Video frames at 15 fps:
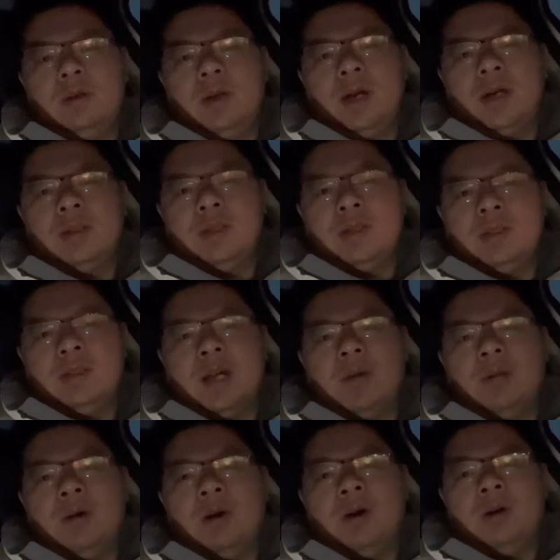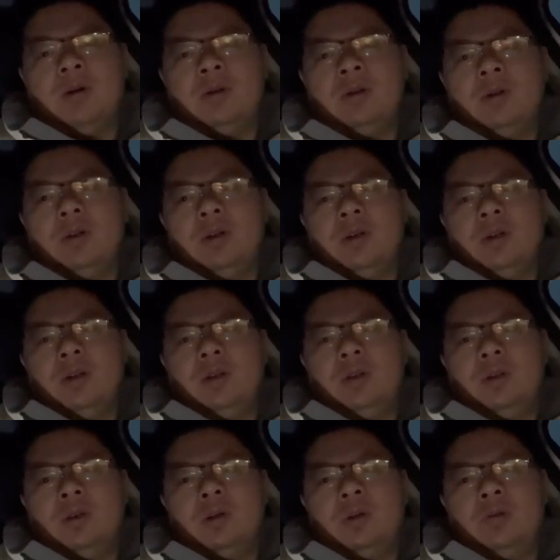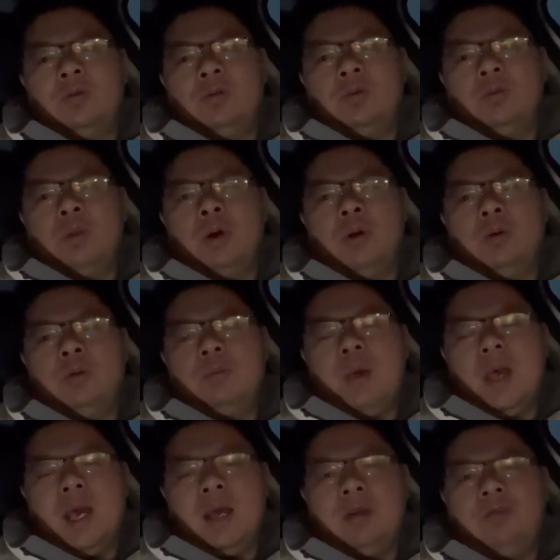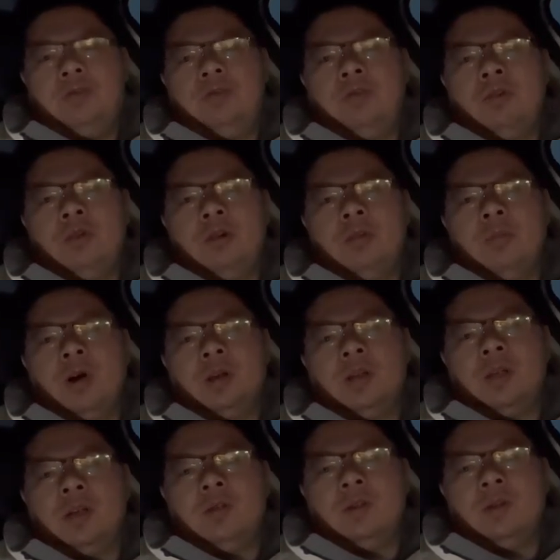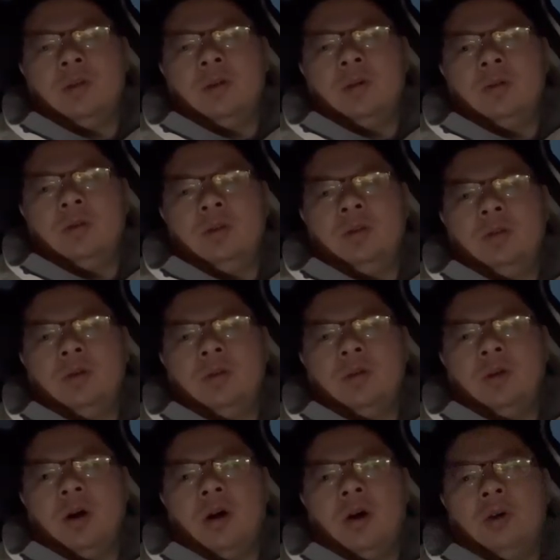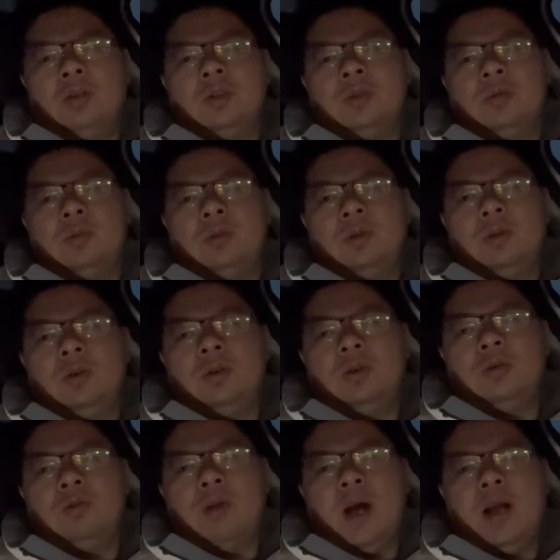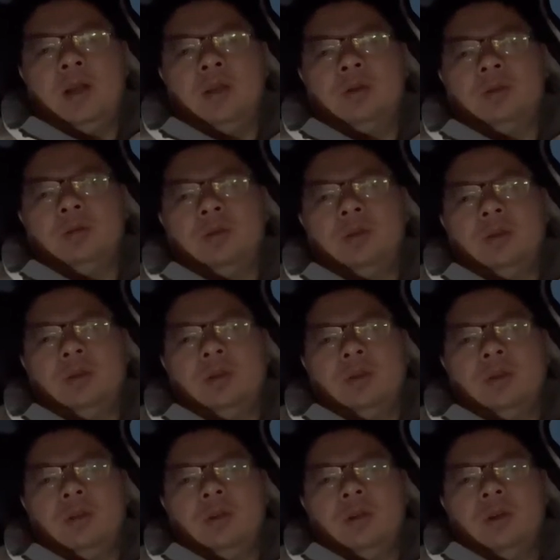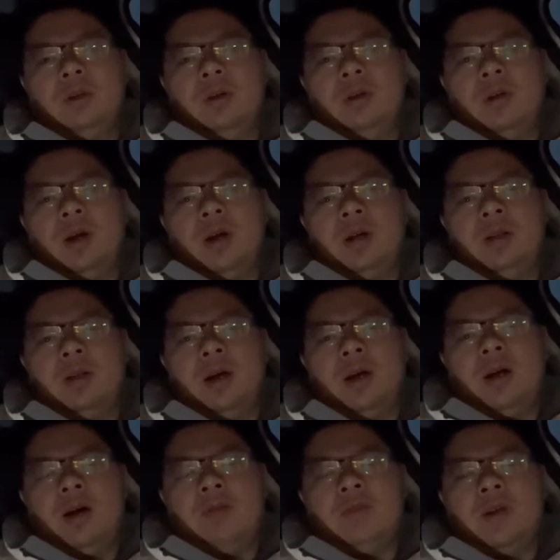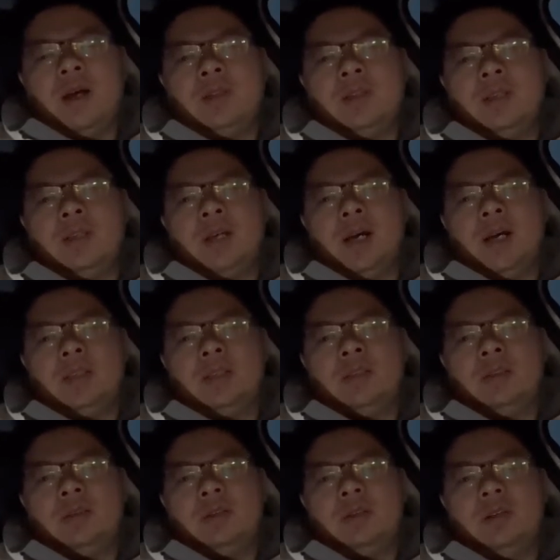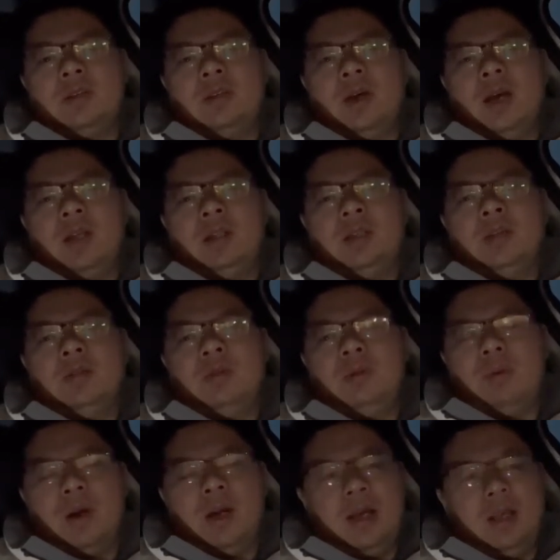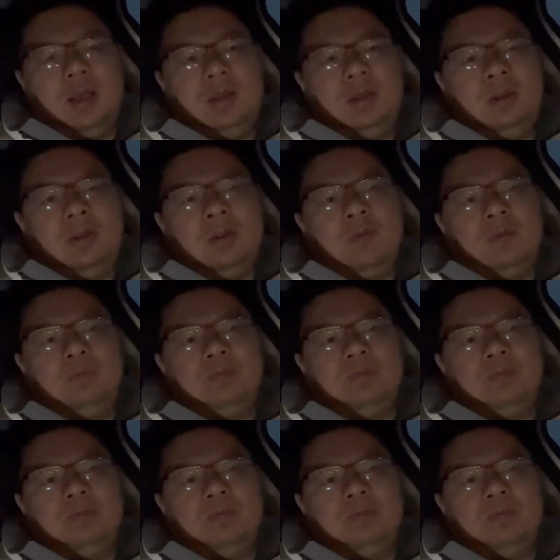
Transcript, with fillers: like this time or you know if you pay full amount of the you know order value and uh, after i sent that he didn't reply you know